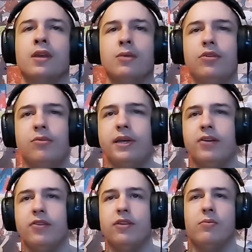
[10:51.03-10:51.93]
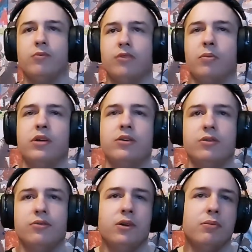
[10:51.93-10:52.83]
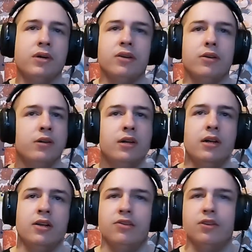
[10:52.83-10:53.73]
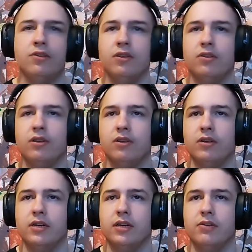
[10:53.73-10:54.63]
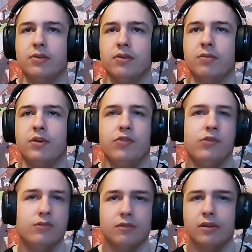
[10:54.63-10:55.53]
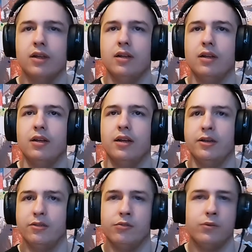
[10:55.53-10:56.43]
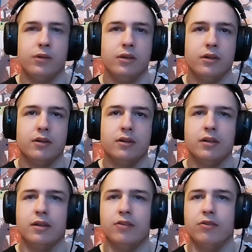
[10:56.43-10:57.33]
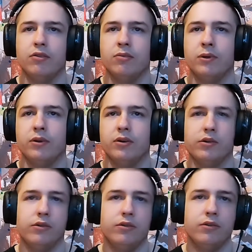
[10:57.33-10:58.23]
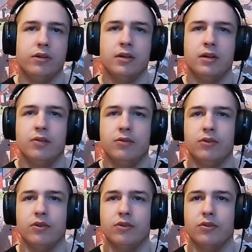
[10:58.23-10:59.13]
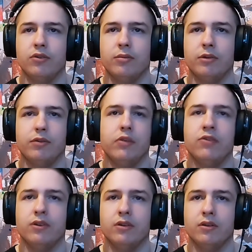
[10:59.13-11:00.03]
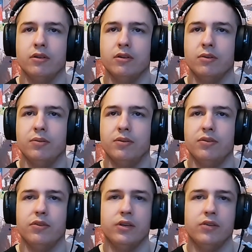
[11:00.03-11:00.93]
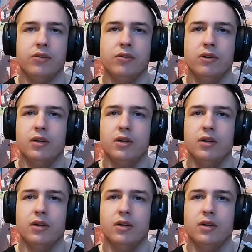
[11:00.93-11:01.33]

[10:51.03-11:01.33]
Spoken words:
What is the biggest deal breaker in a friend partner? Self-centered and uncaring of my issues, lies to me, insult me or others, we talk all the time and never listen, copies everything I do,